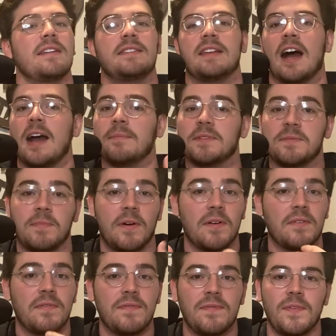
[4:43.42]
Time
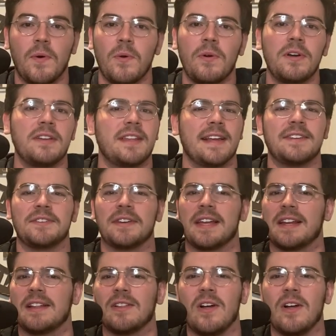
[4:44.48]
sprung forward, days are getting